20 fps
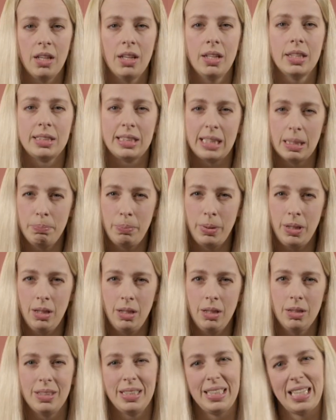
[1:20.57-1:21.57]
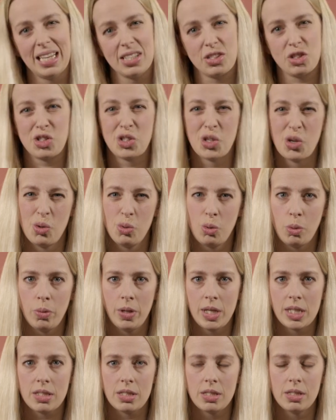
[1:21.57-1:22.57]
Simple yes/no
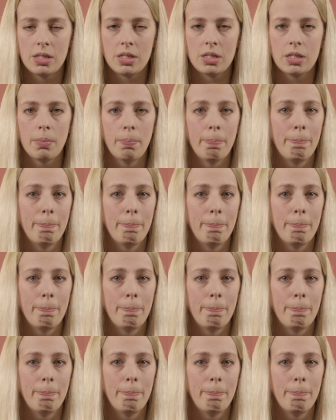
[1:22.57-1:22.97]
questions